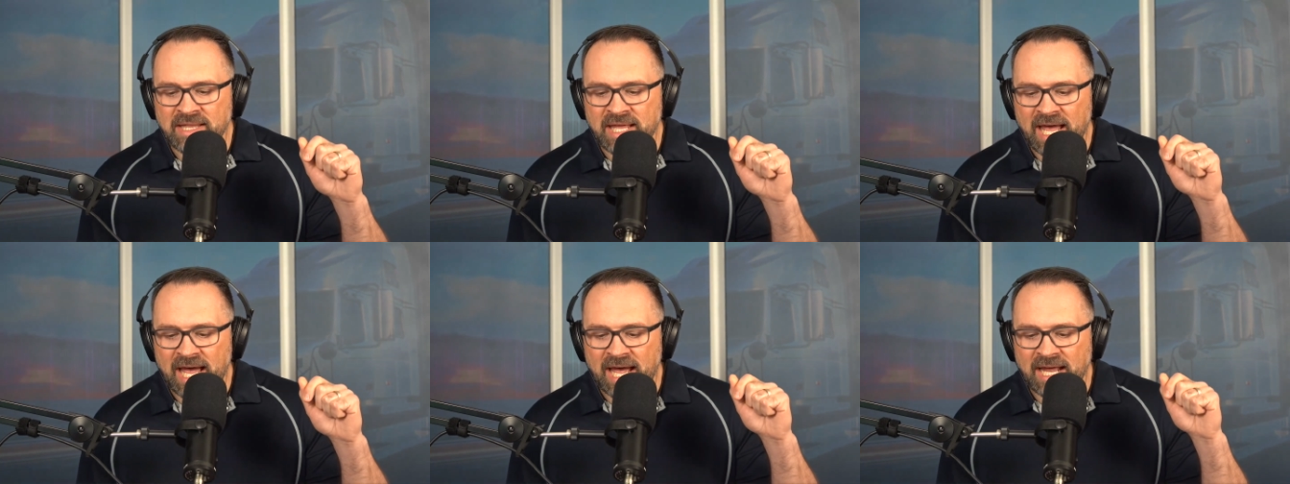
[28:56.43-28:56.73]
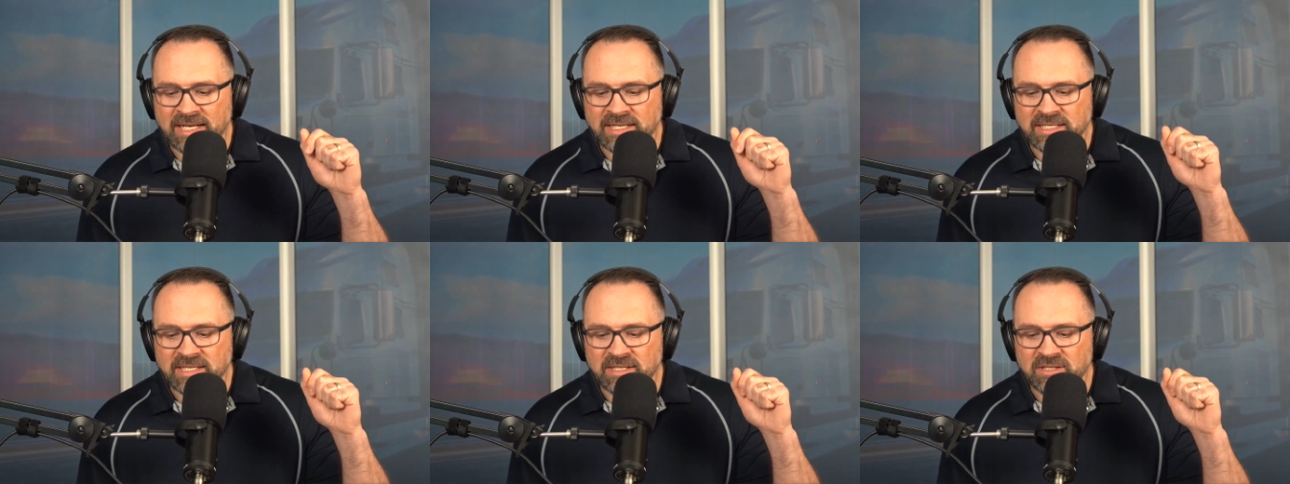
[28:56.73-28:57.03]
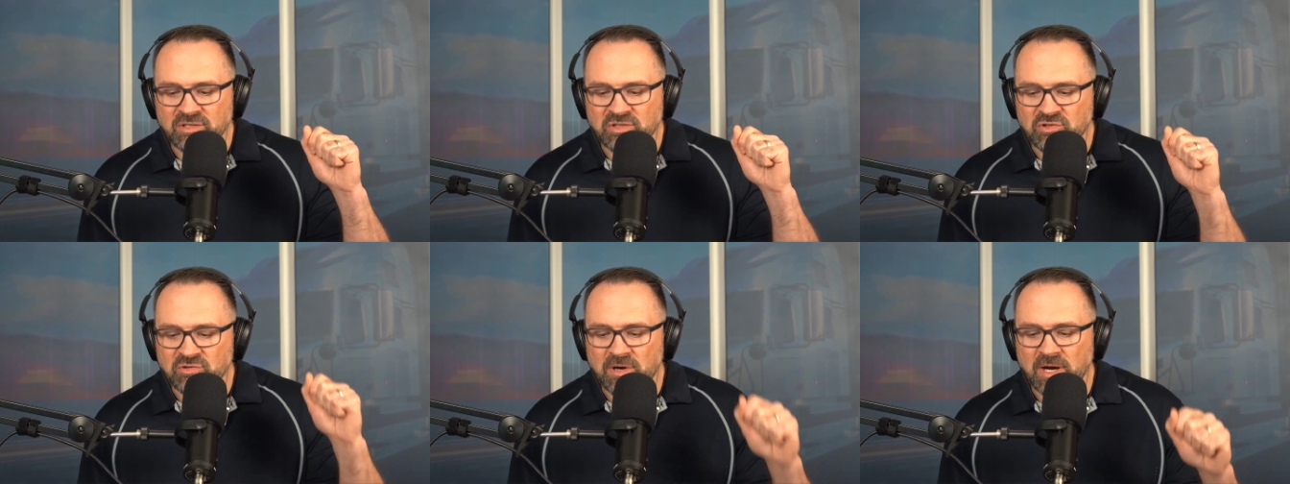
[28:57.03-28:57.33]
that
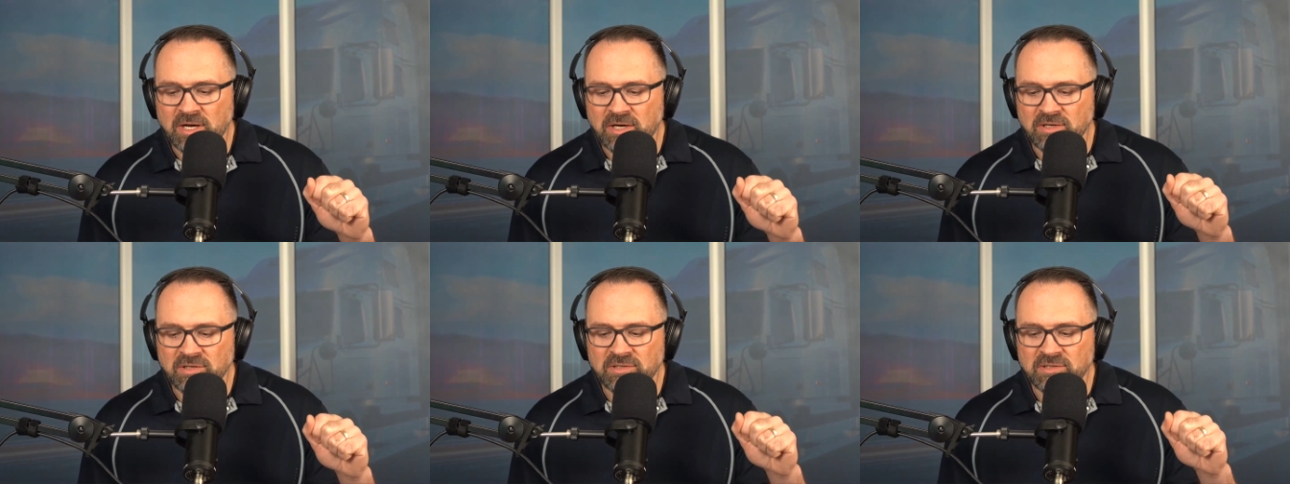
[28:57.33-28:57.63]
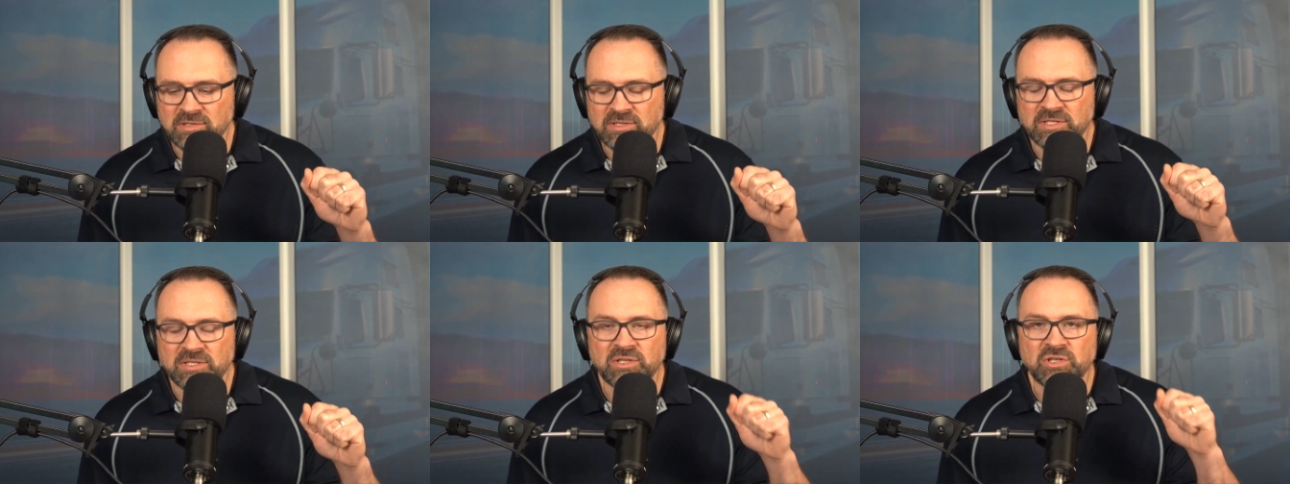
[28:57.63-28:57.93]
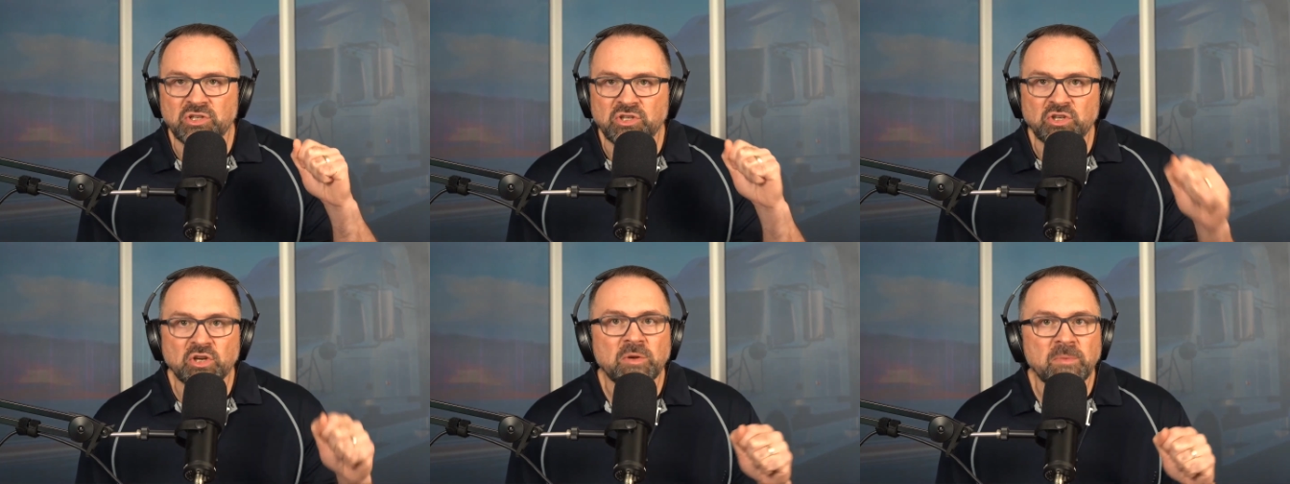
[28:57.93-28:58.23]

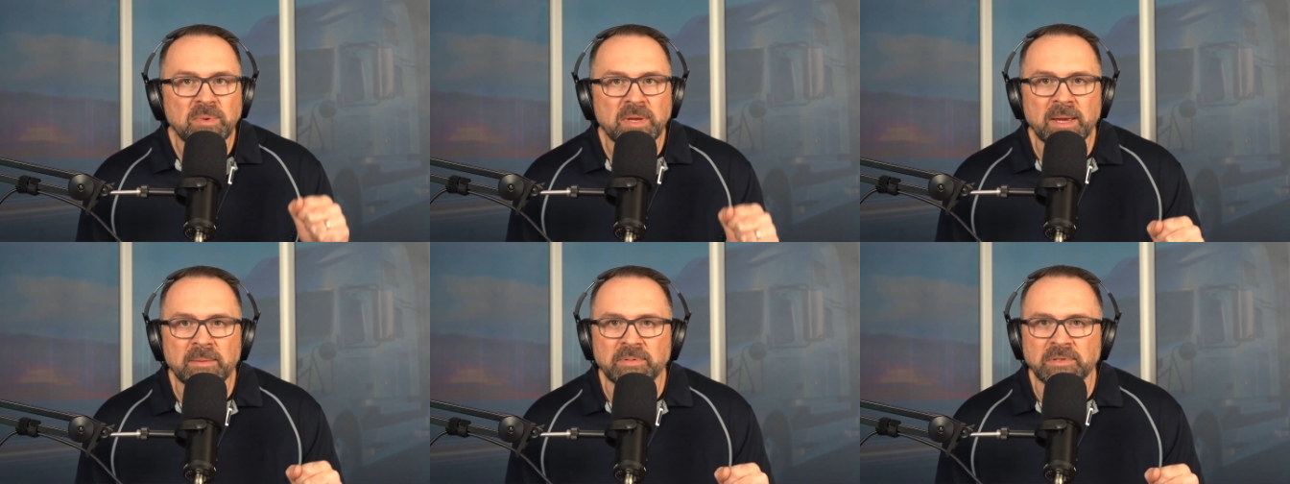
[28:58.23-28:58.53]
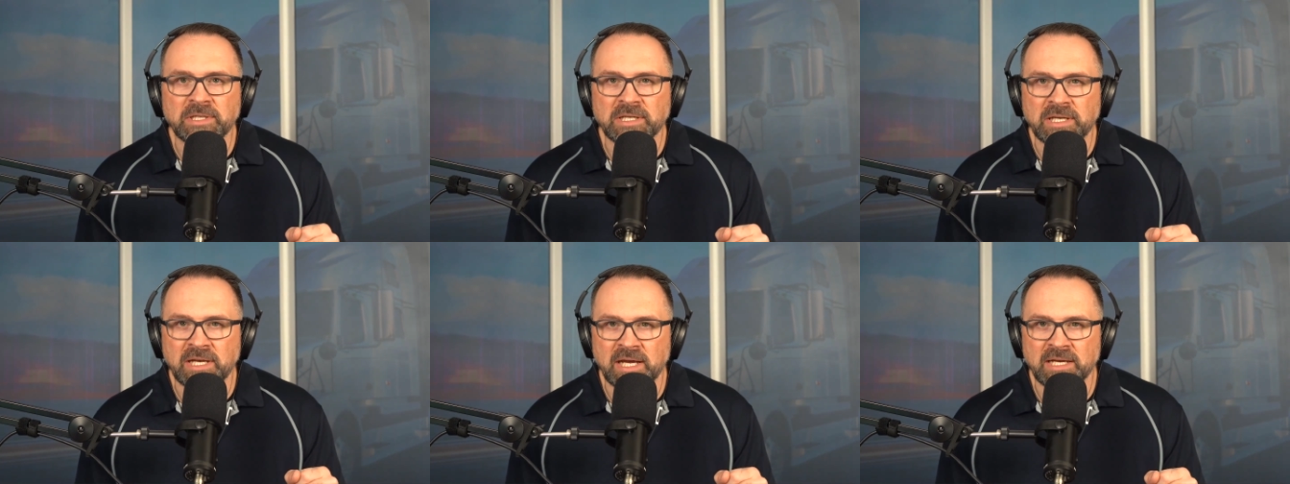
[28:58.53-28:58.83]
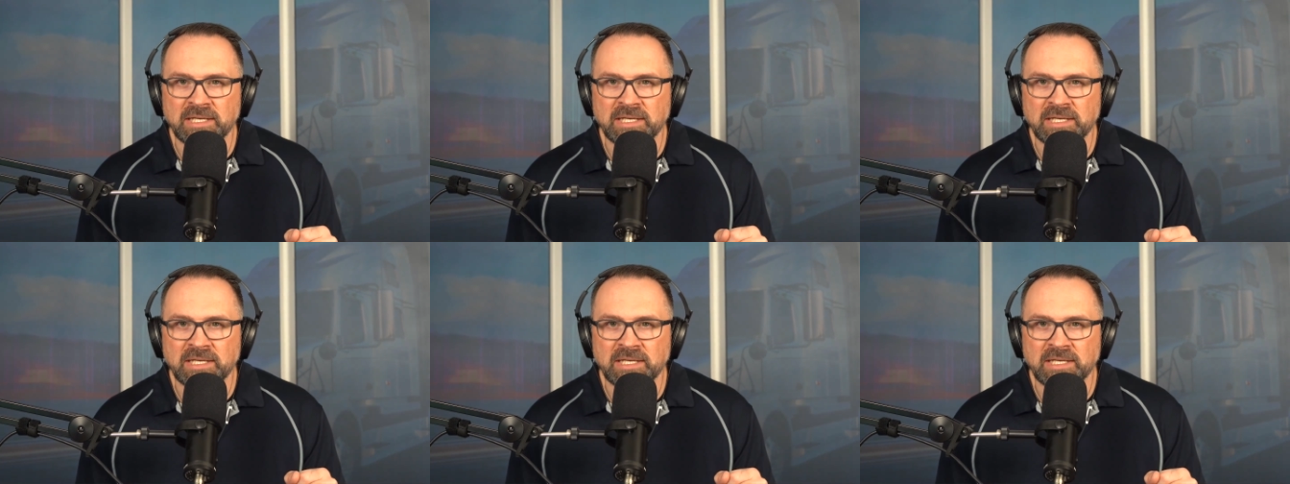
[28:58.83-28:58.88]
truckers should be able to